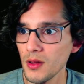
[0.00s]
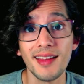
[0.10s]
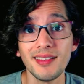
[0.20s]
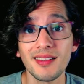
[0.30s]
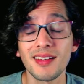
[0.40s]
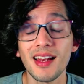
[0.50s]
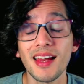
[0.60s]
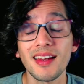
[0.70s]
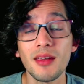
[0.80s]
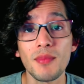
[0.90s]
and
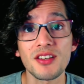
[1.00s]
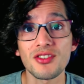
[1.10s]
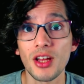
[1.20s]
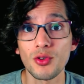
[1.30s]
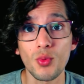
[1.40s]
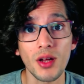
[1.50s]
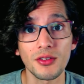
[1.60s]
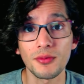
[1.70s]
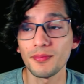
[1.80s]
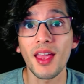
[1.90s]
select the image that you
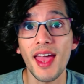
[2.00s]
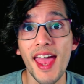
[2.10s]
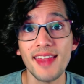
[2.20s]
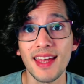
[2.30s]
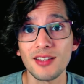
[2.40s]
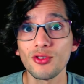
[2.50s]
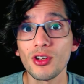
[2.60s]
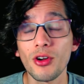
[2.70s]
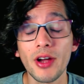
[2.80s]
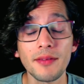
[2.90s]
want. And then just
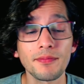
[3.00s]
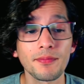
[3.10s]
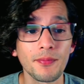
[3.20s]
click OK.